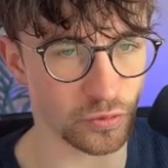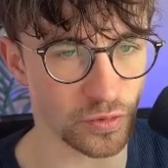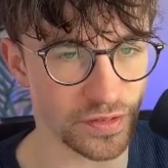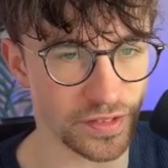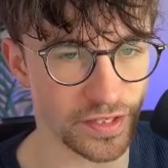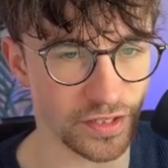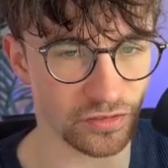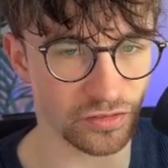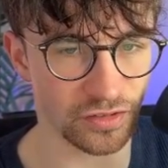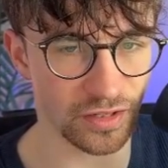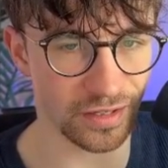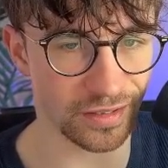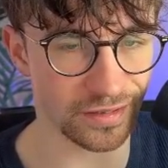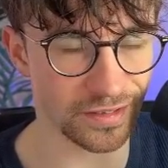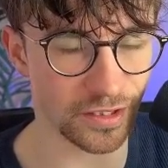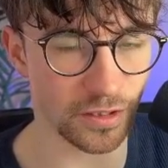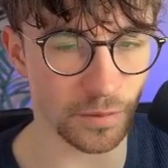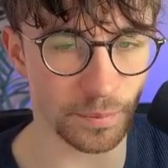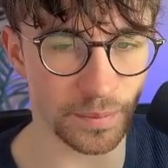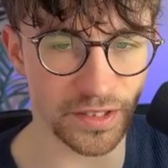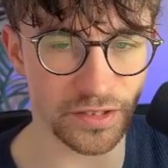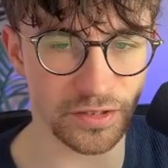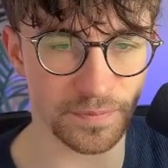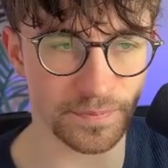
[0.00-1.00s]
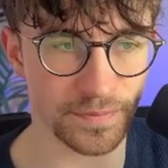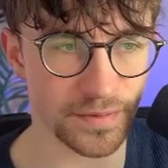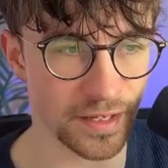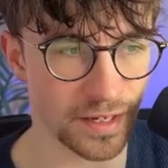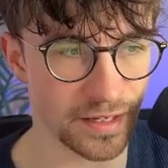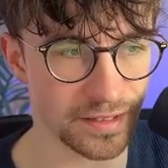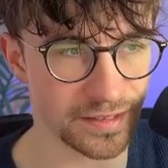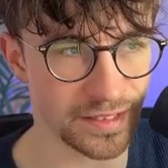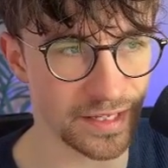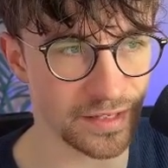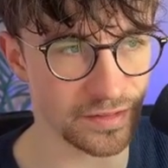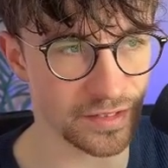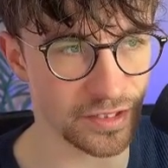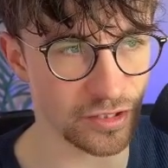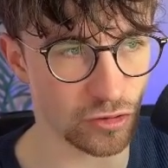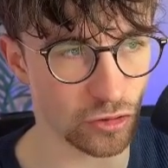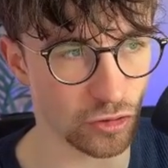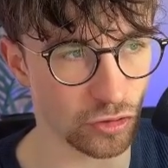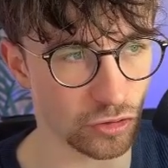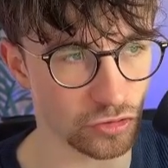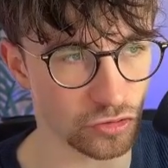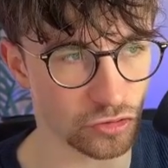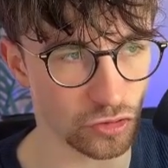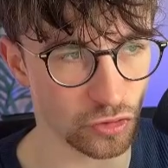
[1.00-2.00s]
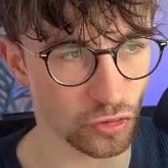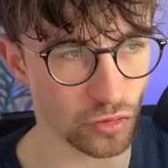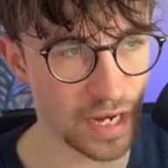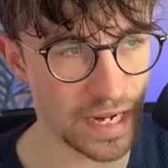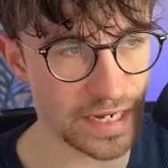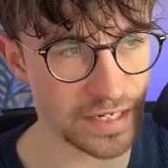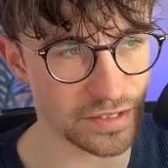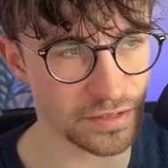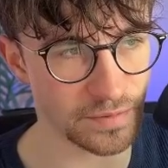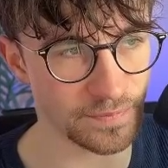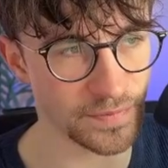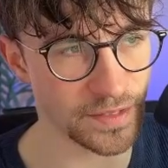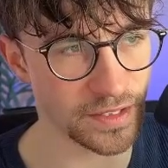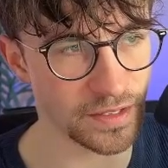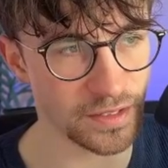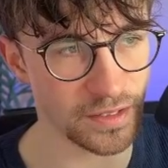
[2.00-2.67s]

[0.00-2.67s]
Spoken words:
this a little bit and get the colors correct.